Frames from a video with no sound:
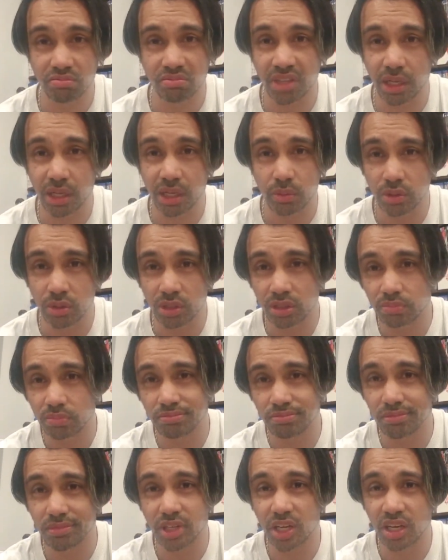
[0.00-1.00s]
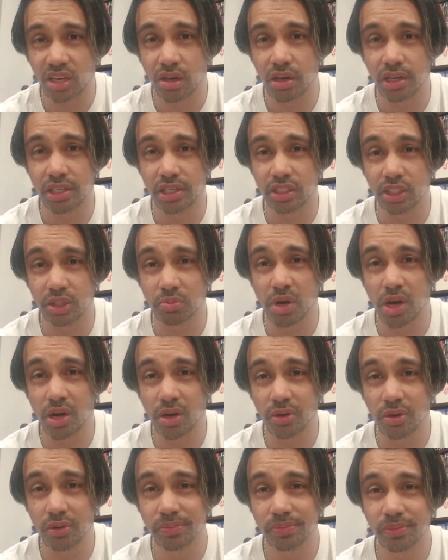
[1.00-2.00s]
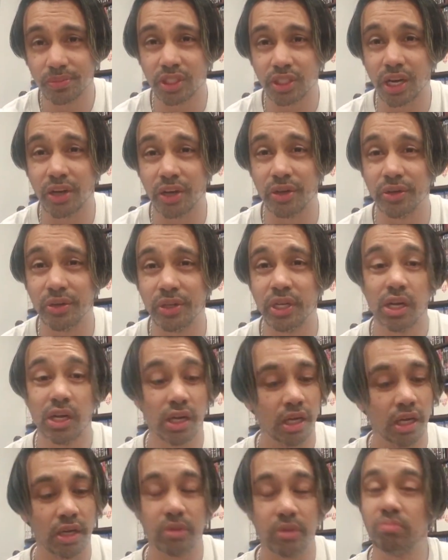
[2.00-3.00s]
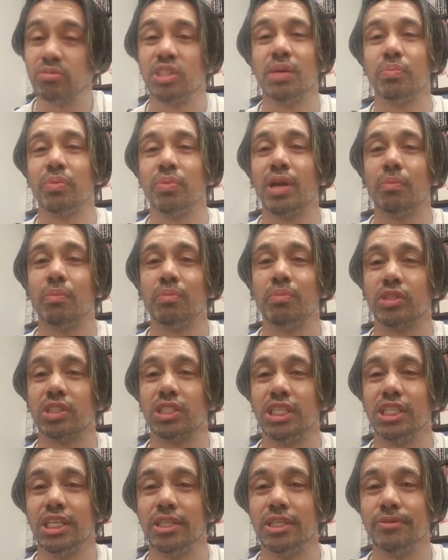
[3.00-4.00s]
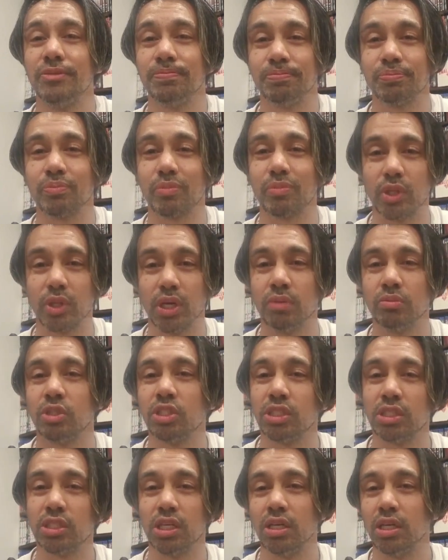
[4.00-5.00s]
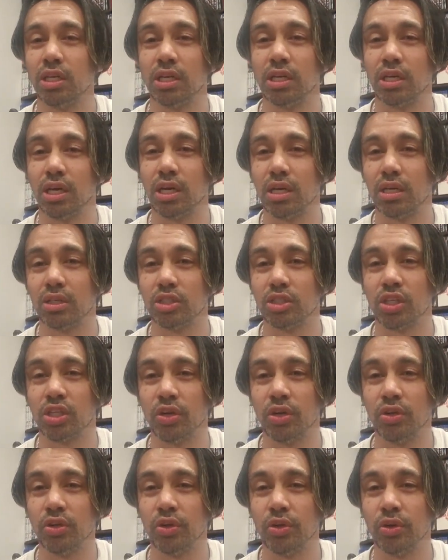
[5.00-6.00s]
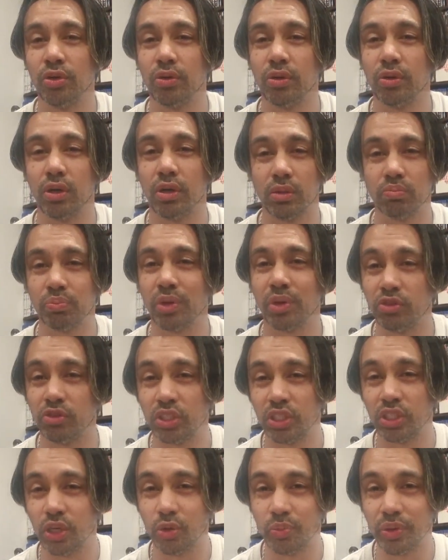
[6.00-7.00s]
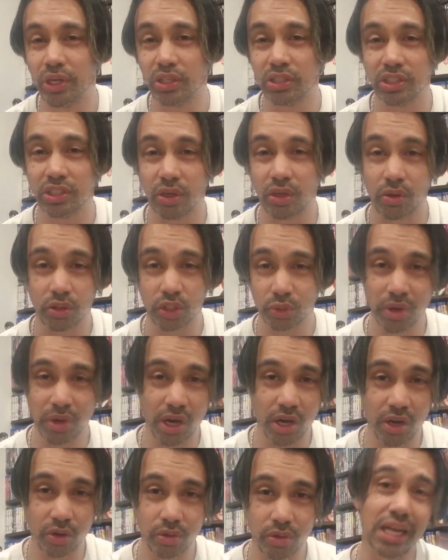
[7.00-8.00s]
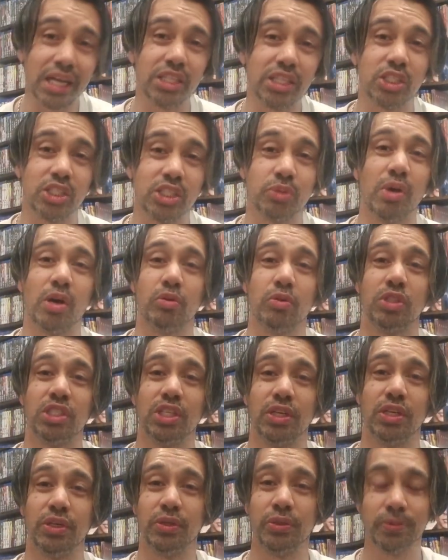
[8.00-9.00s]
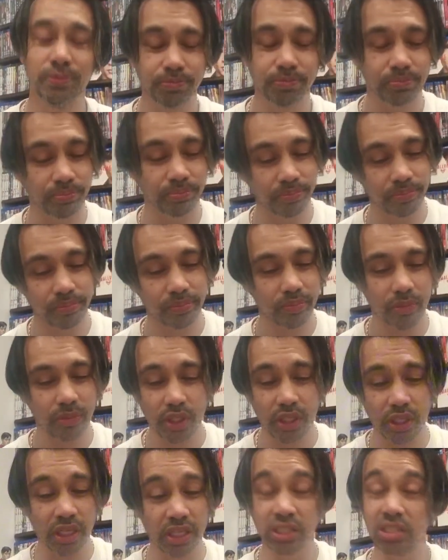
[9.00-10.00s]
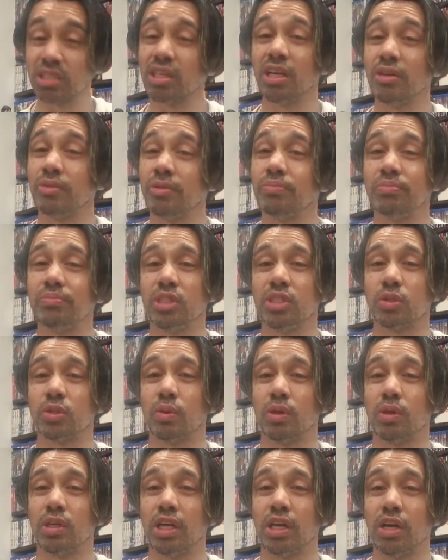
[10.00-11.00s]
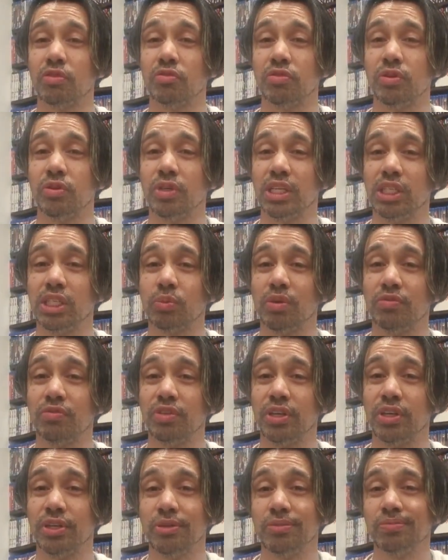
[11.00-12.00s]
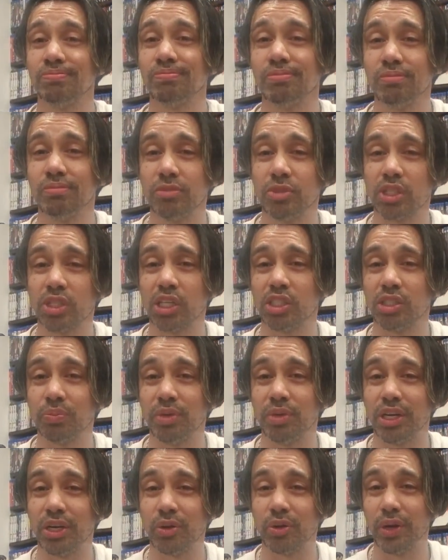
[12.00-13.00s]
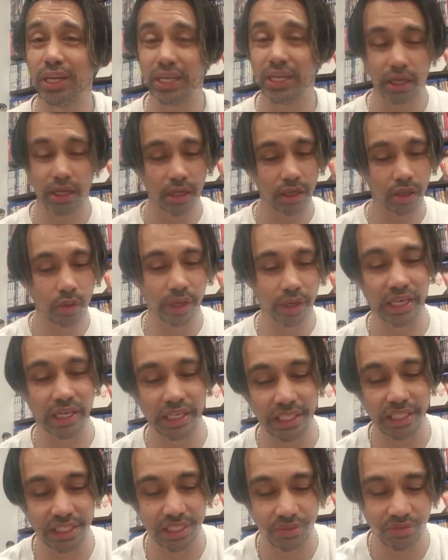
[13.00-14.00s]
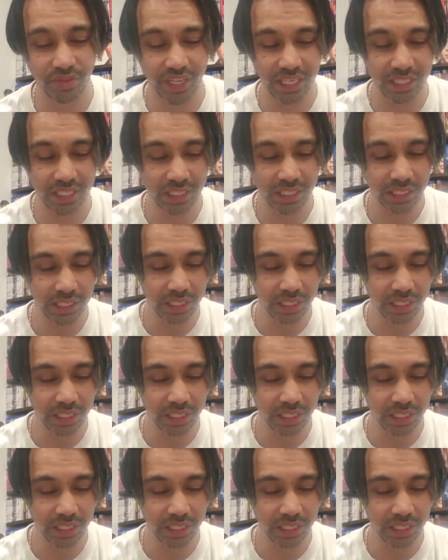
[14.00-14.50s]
that was a kind of smile. So simple unboxing. I'm just gonna show you both Steelbooks. I've got Smile and Smile 2. So just want to go through these with you. So it should be a quick and easy vid